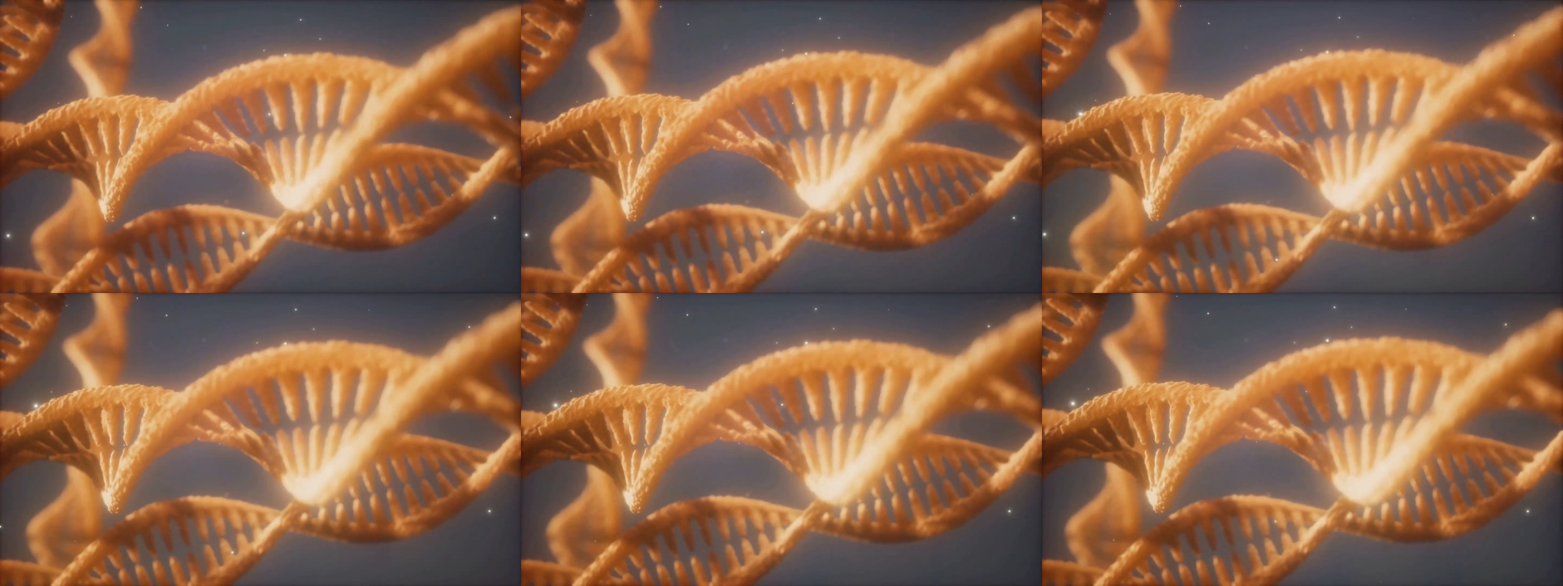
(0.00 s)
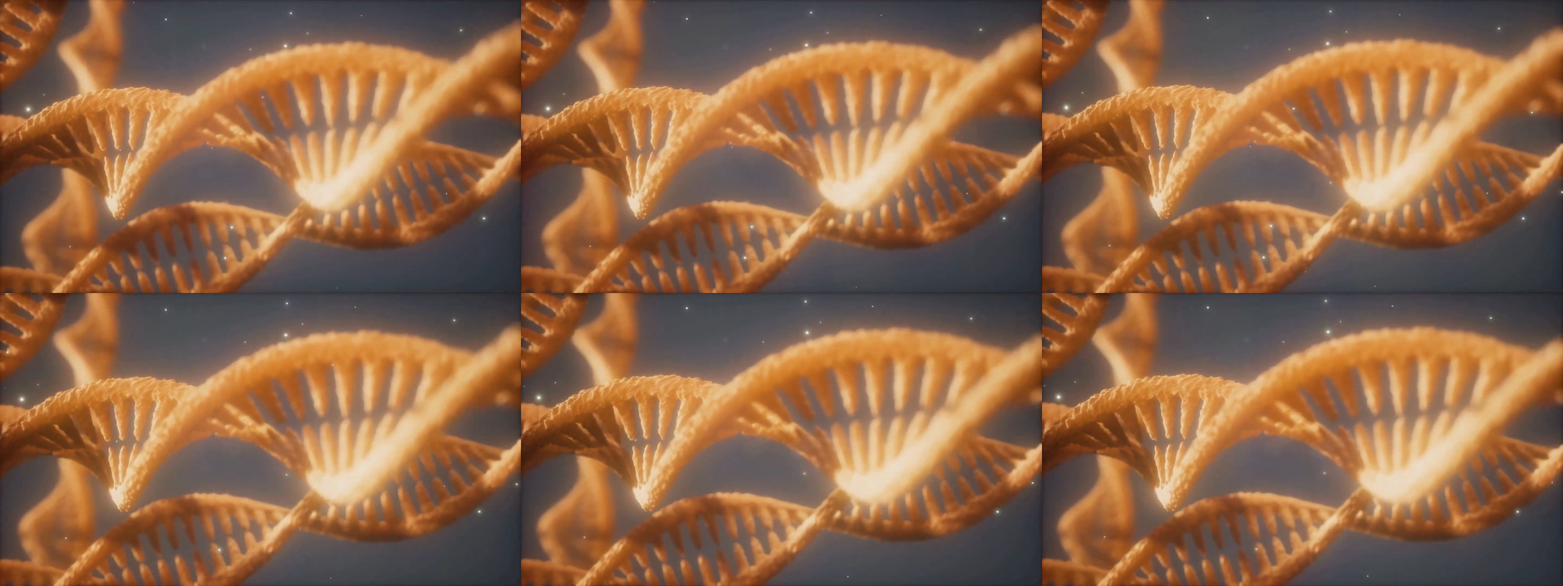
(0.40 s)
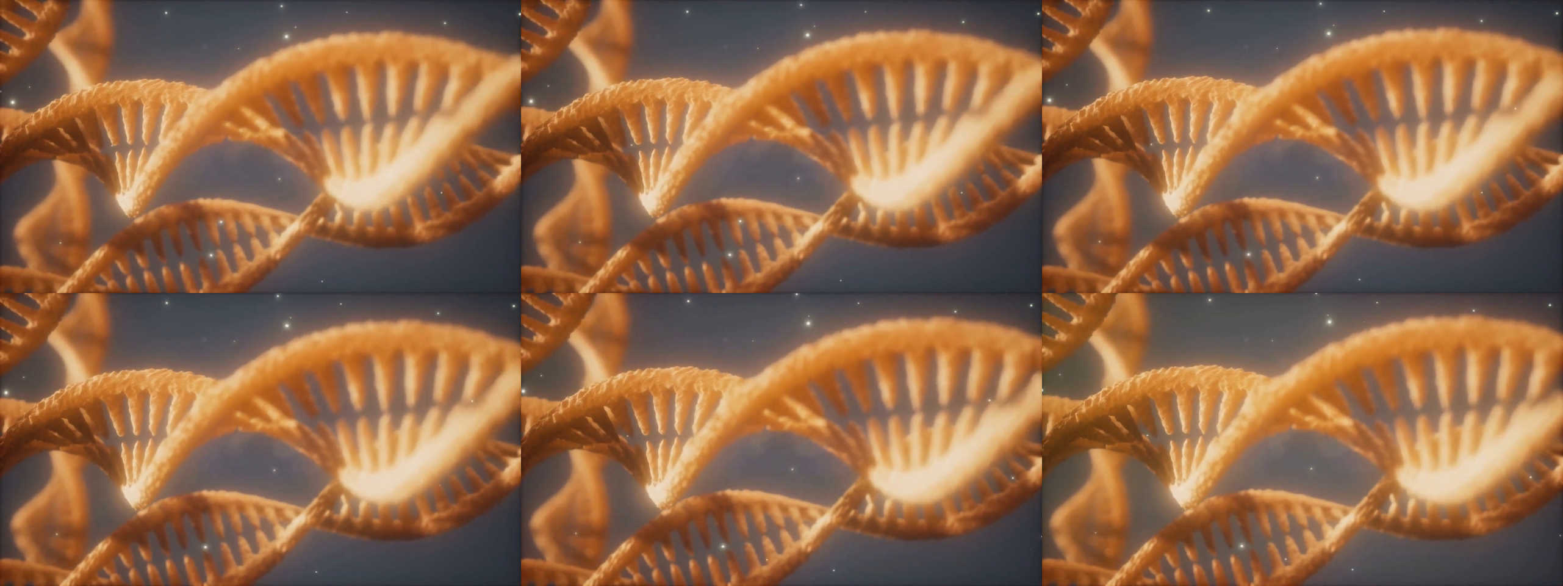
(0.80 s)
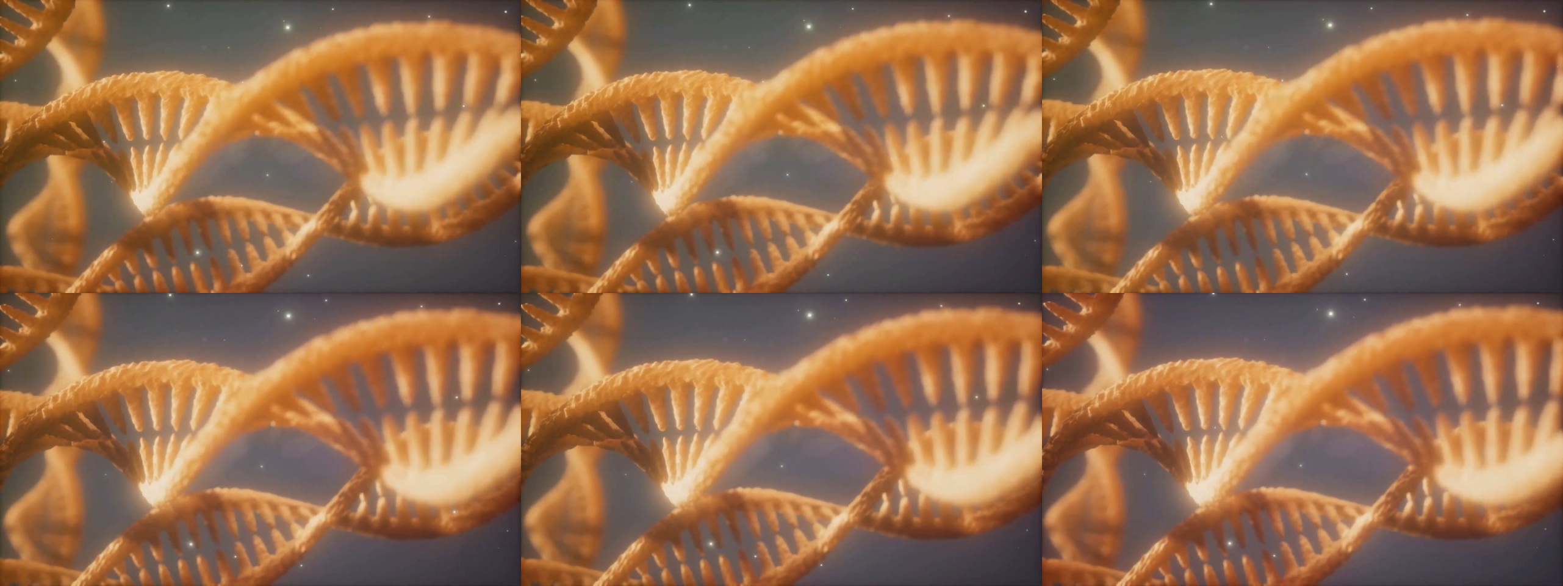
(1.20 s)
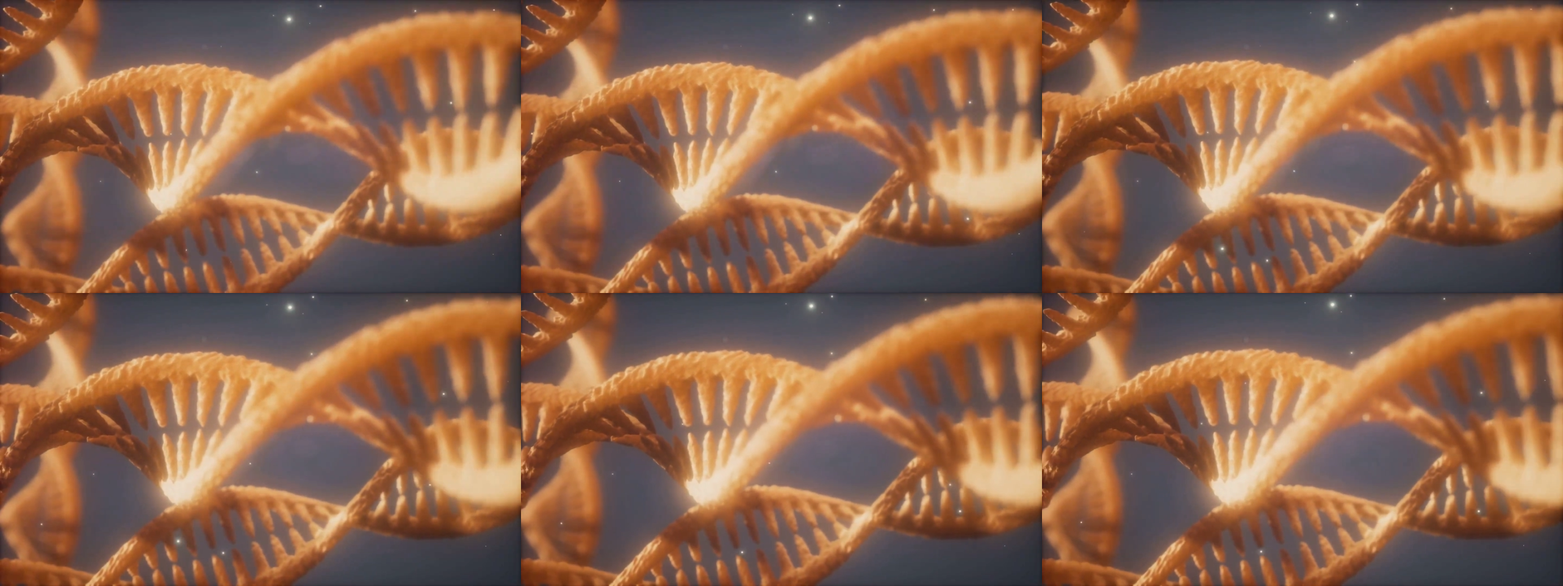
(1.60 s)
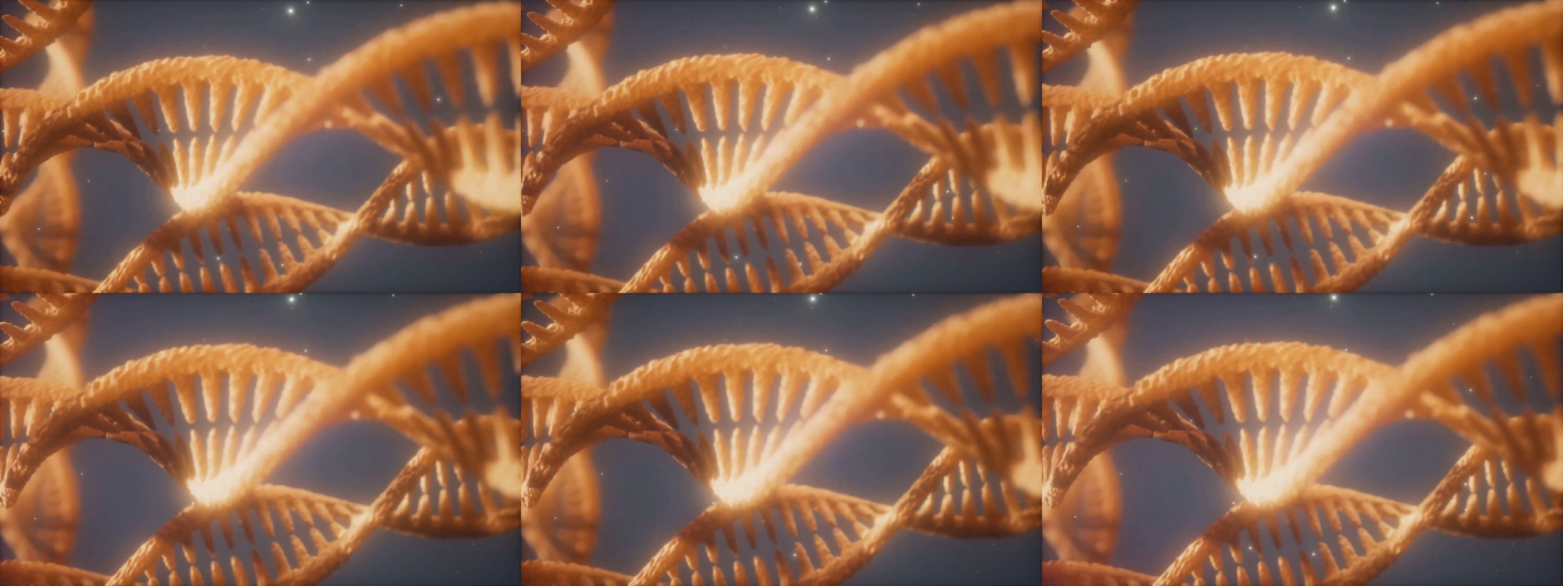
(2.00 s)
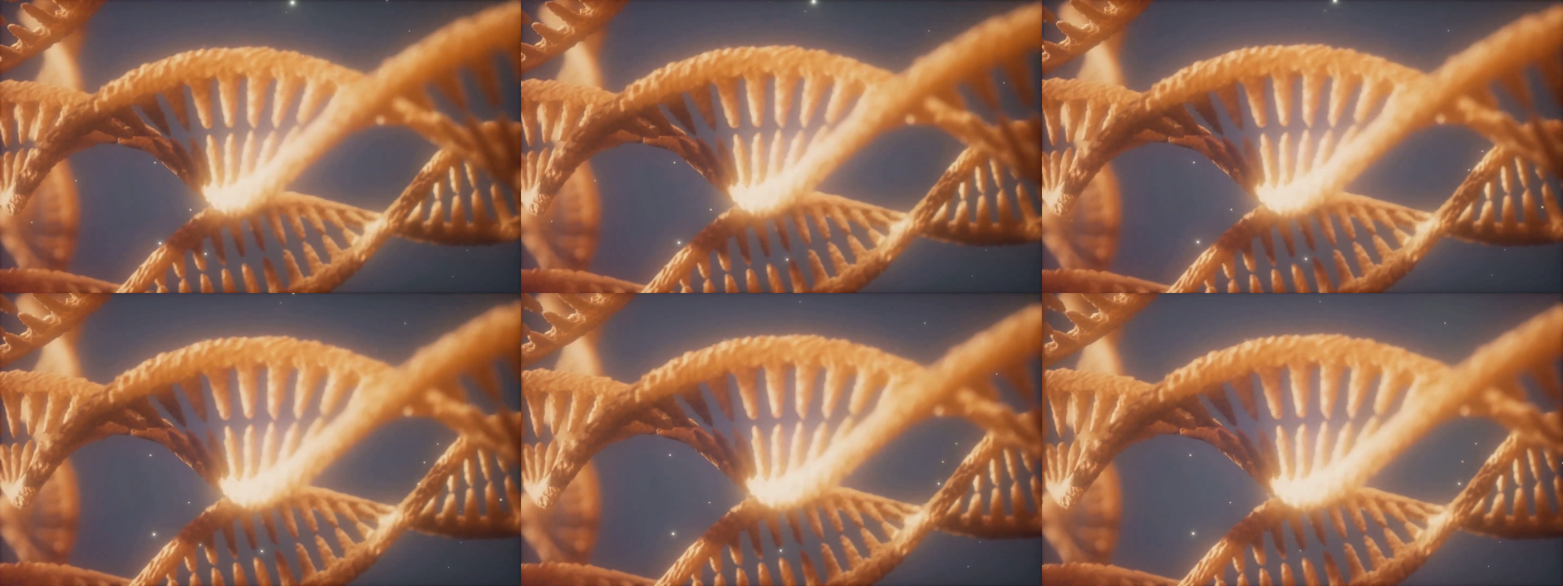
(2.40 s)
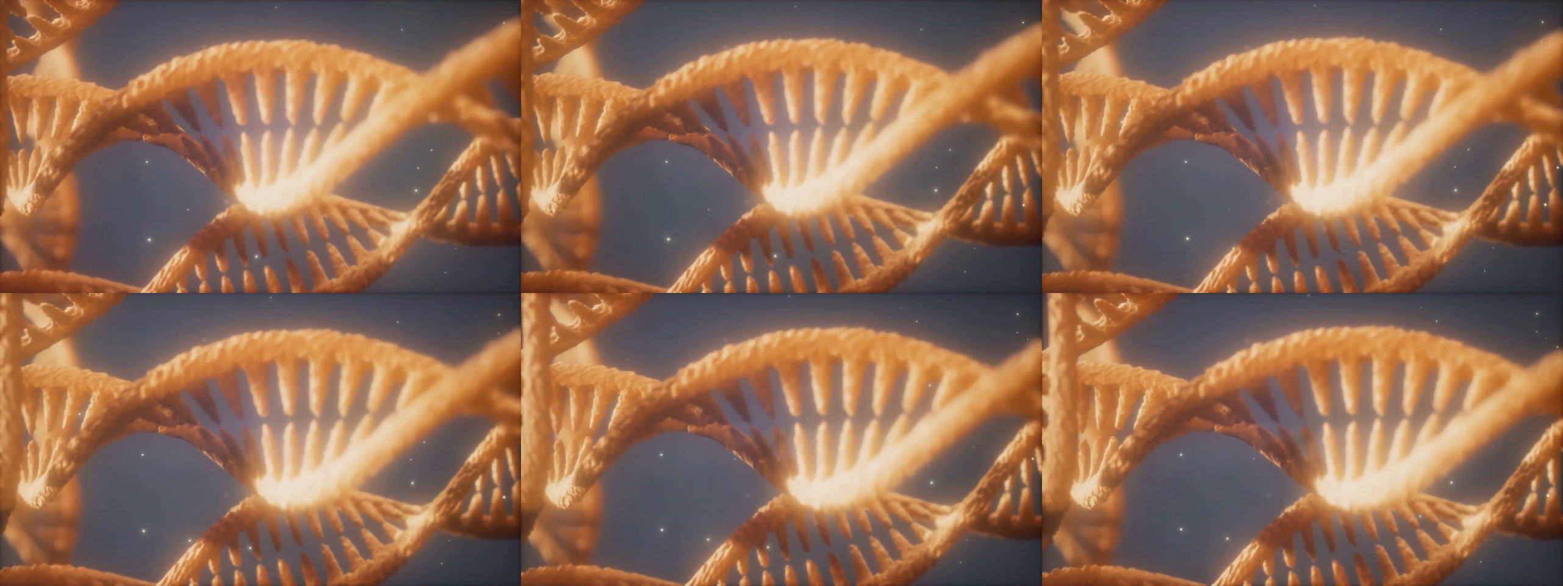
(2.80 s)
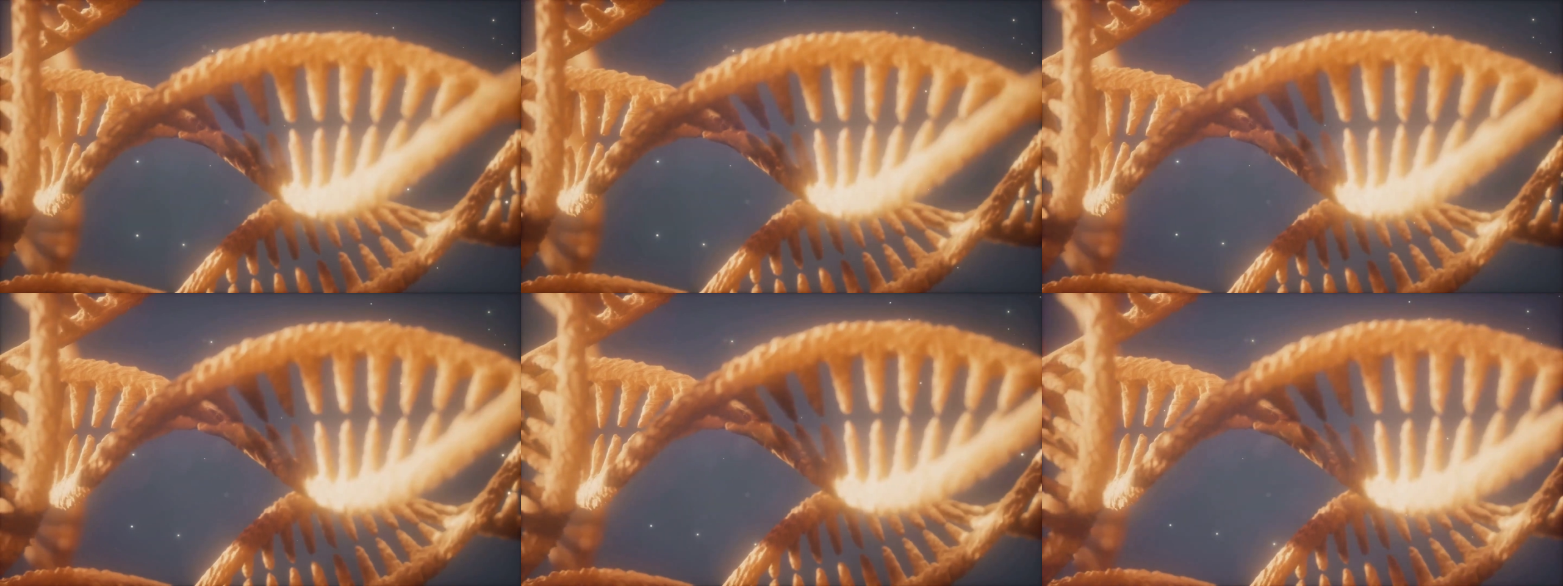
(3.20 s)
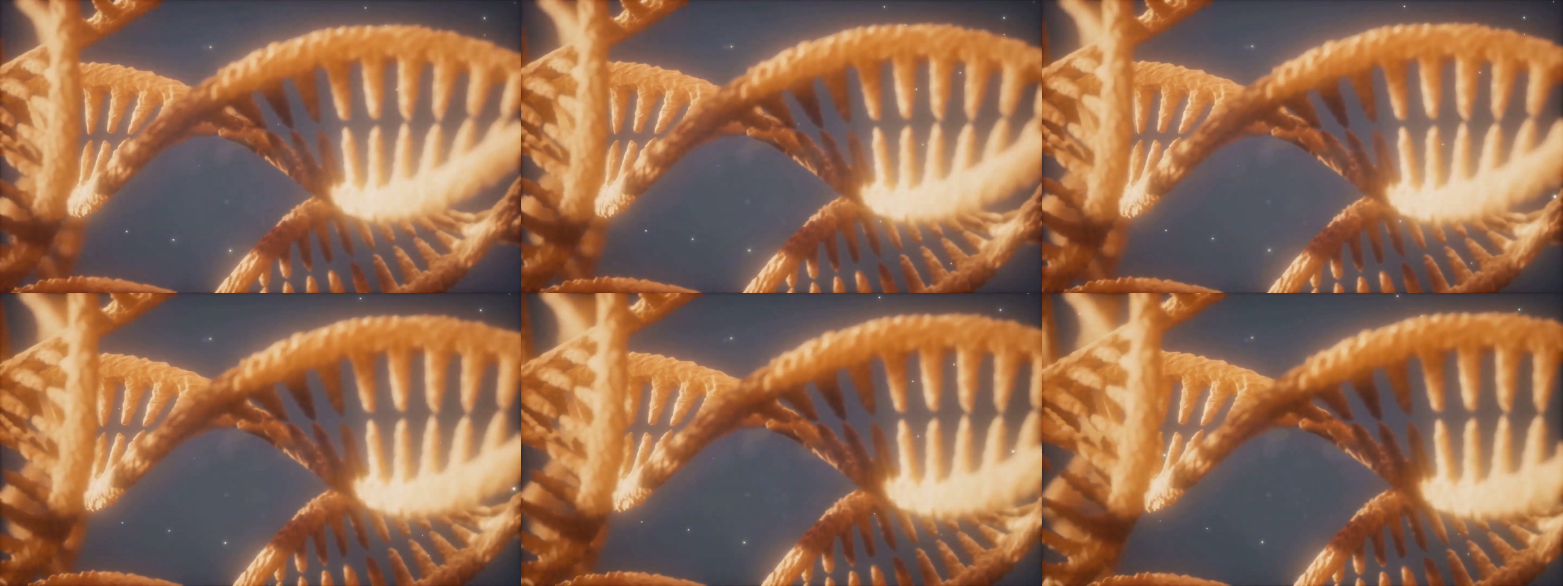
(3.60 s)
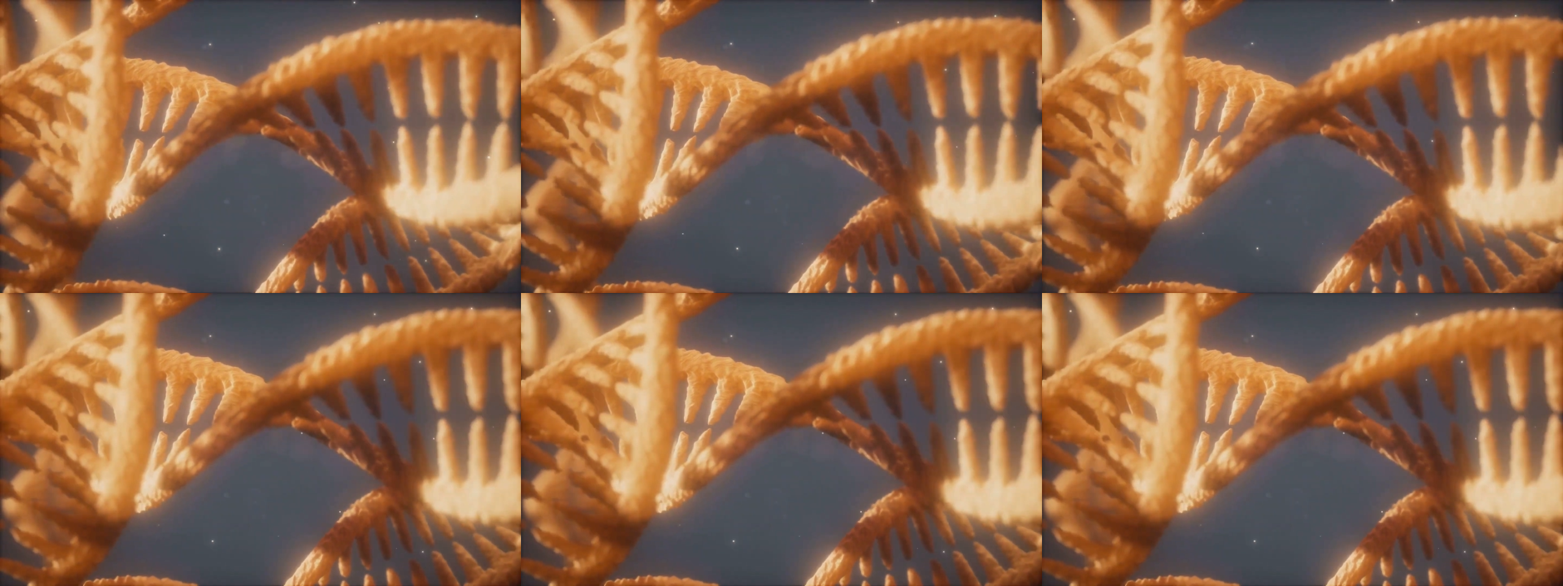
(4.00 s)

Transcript: No face is visible, so there are no lips to read.